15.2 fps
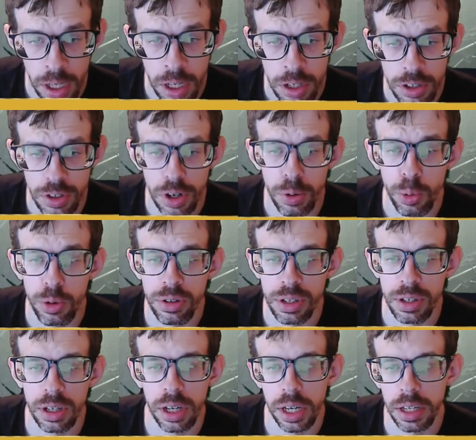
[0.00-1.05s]
Star Wars is
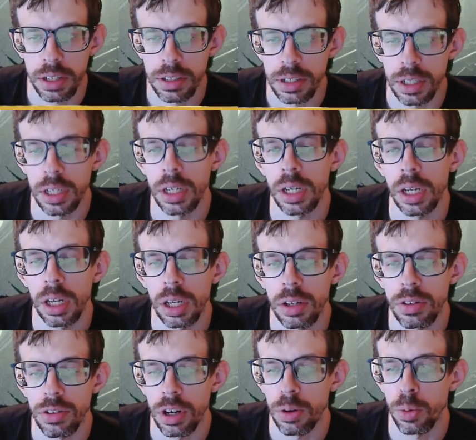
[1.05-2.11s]
a legacy.
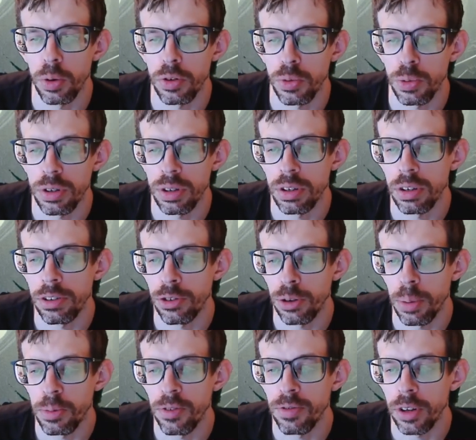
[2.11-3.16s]
Star Wars was a
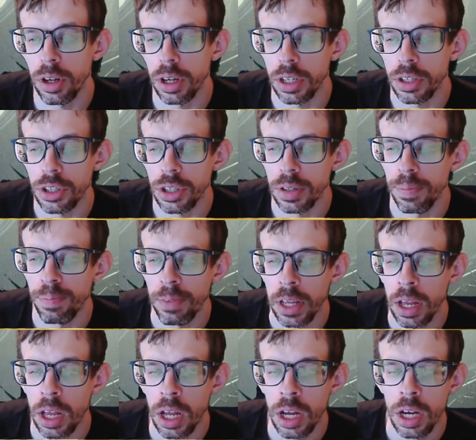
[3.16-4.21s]
disruptive launch.
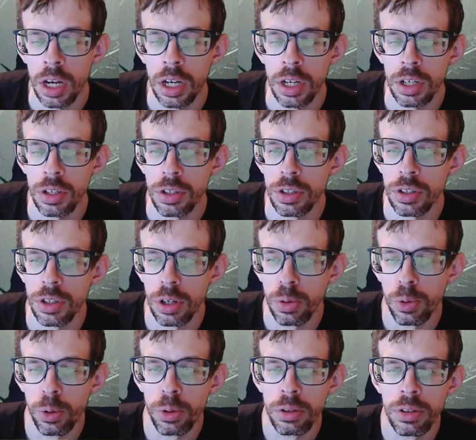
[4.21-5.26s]
Star
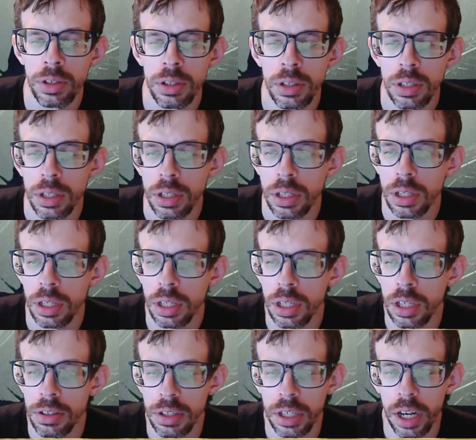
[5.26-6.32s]
Wars
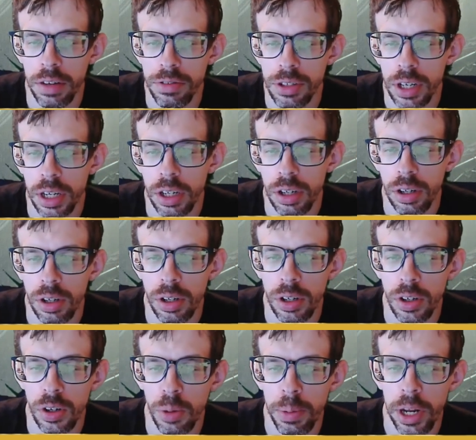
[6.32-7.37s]
is a lifestyle.
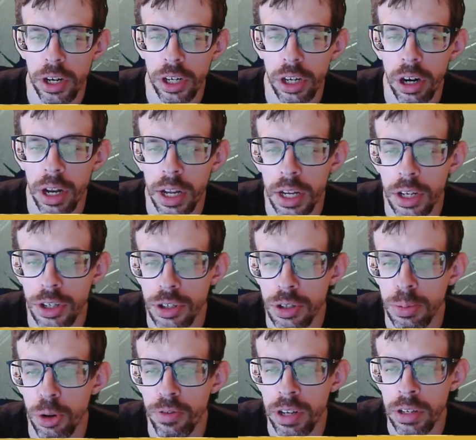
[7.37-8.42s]
No matter your age or
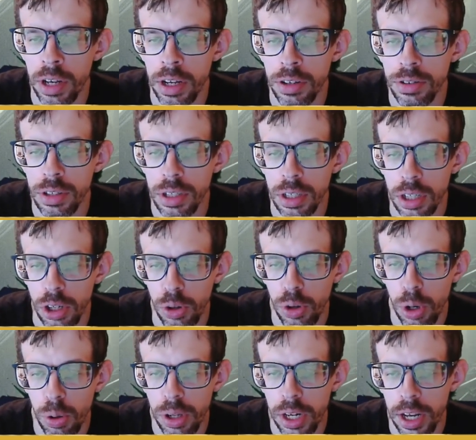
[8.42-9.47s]
movie taste, you
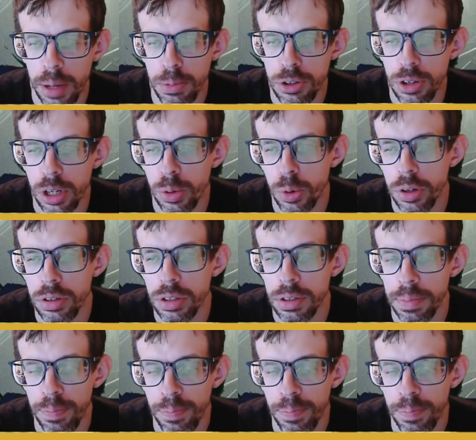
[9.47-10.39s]
know the name Star Wars.